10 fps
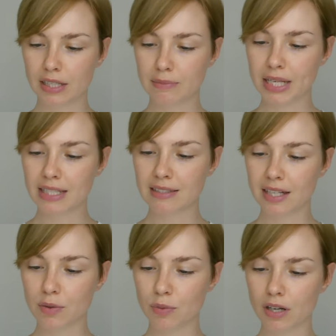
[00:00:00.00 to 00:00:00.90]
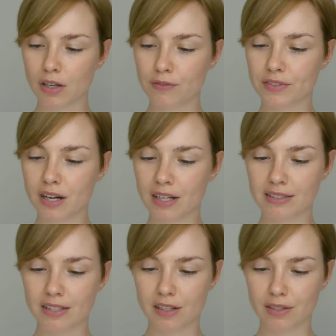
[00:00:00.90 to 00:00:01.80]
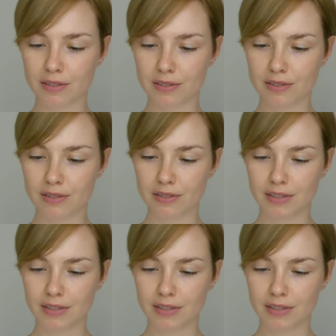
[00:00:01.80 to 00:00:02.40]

and makes light work of dark circles.